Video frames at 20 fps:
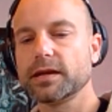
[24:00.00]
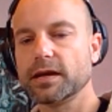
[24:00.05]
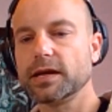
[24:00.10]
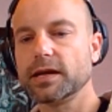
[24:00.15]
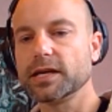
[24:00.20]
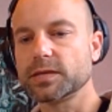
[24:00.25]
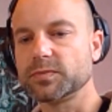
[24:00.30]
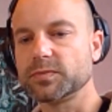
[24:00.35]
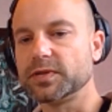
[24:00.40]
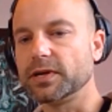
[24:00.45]

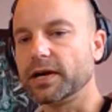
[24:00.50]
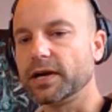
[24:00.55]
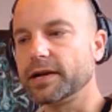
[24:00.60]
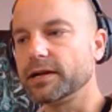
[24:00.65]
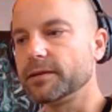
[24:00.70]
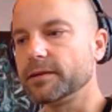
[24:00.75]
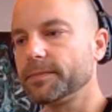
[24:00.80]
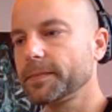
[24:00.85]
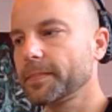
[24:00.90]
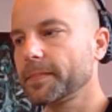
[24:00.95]

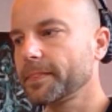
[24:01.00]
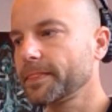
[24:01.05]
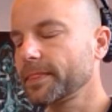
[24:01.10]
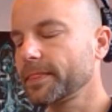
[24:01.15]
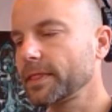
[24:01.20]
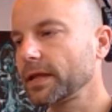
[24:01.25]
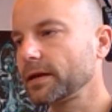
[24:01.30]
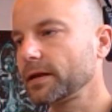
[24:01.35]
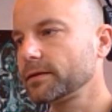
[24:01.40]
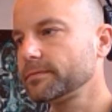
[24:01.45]
expedited it.
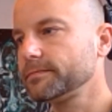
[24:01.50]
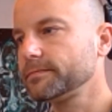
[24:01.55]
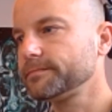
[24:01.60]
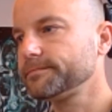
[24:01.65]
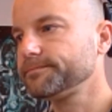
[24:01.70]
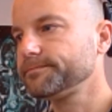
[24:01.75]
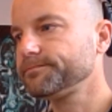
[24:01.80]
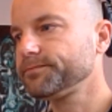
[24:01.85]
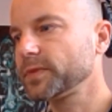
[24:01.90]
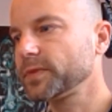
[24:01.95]

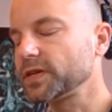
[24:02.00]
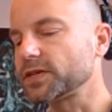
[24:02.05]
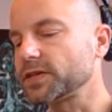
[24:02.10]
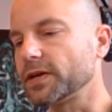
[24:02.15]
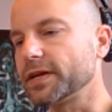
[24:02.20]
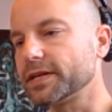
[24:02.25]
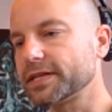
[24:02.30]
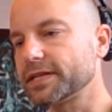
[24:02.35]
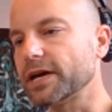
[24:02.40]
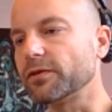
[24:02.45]
So
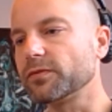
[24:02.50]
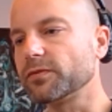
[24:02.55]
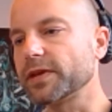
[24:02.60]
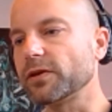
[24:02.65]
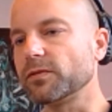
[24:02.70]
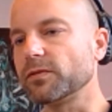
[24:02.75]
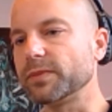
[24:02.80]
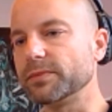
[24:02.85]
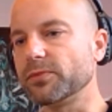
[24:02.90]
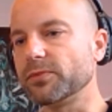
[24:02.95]

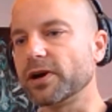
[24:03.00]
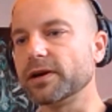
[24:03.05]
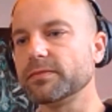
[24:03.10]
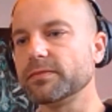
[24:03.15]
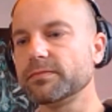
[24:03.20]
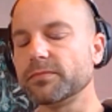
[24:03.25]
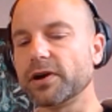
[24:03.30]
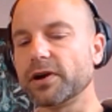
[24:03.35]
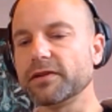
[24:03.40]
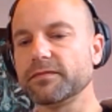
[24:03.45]
that would be my
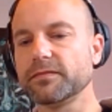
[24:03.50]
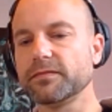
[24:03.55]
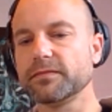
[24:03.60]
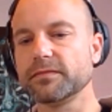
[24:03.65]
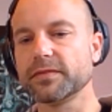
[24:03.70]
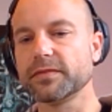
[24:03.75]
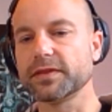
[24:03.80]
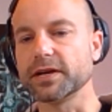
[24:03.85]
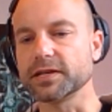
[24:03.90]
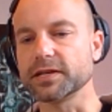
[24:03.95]

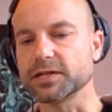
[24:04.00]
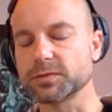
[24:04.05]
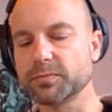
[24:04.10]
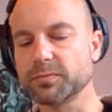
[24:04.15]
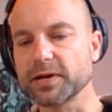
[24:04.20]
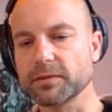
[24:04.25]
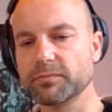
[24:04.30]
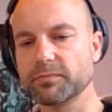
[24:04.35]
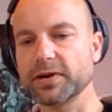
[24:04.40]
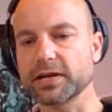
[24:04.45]
thing. Just
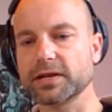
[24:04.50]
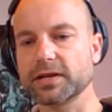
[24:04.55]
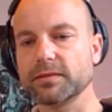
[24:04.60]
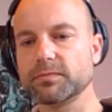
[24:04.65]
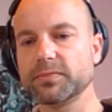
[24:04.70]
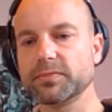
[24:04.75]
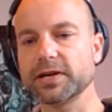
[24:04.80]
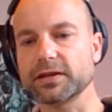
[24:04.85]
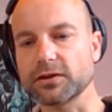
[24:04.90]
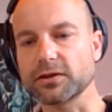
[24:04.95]

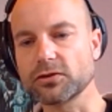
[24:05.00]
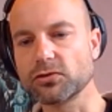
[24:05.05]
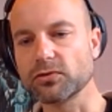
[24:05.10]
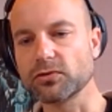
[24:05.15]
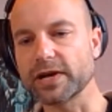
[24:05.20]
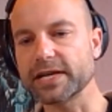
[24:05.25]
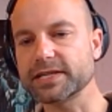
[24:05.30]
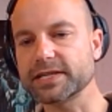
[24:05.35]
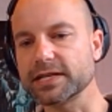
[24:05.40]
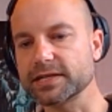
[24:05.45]
pick the
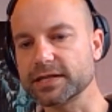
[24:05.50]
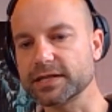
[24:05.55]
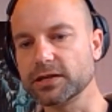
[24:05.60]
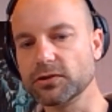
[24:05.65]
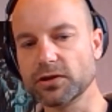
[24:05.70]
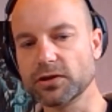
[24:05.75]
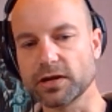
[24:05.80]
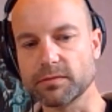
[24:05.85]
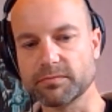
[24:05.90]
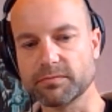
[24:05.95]
core assets that
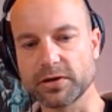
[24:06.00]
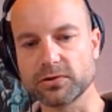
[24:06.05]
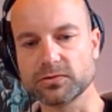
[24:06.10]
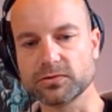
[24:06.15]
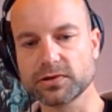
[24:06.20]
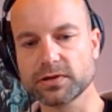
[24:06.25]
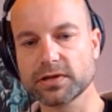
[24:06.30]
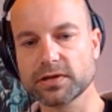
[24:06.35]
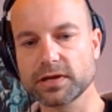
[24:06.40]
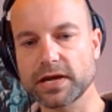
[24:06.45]
you're going to
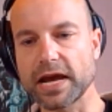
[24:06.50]
build, and